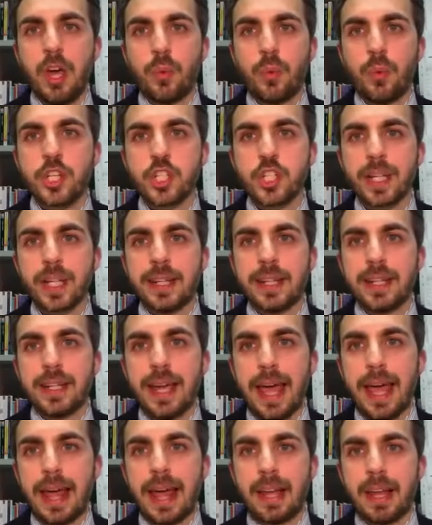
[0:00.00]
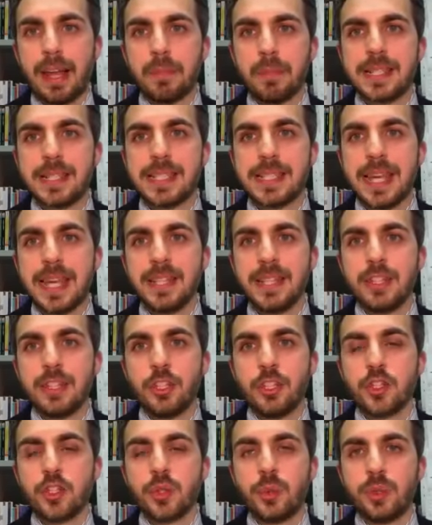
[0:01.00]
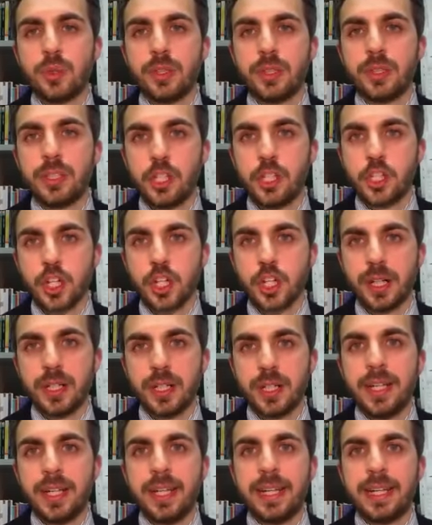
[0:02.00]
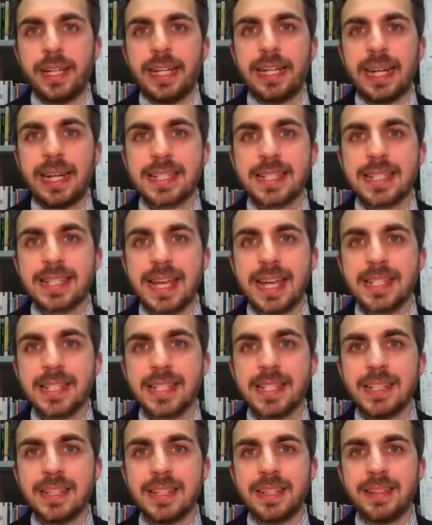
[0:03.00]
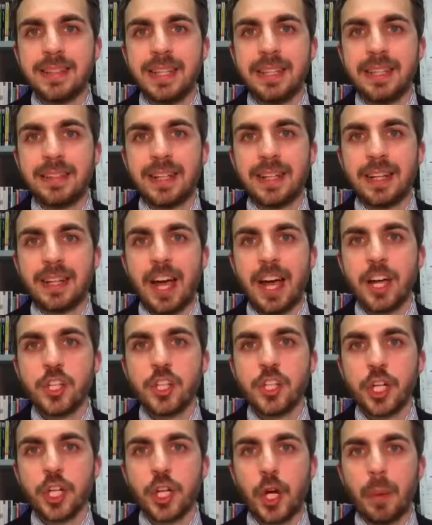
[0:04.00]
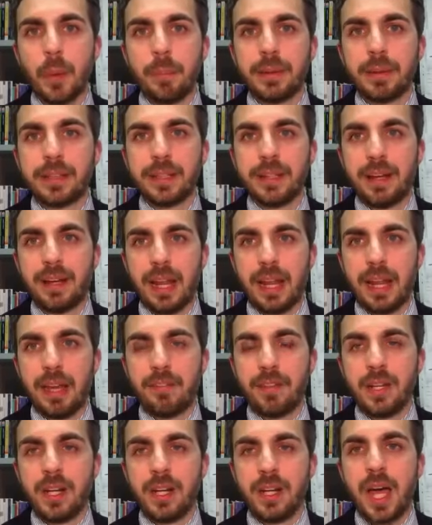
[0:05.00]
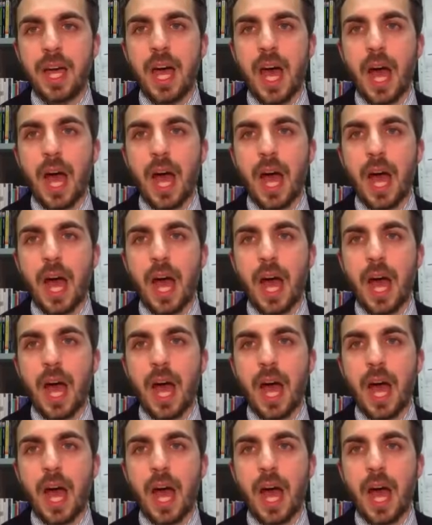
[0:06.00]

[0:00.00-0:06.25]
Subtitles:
which can help sending school teachers in assessing the intercultural competence level